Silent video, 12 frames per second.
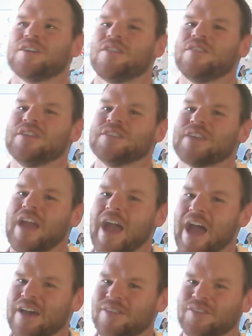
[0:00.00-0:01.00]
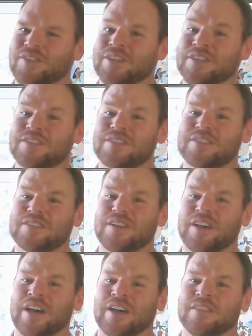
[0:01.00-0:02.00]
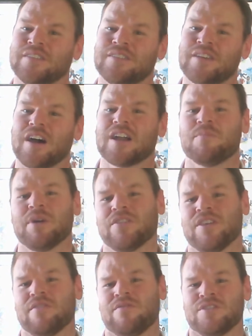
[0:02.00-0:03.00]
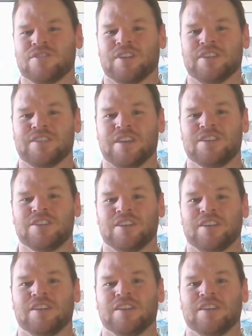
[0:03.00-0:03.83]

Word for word: these athletes uh, talk about that visualization.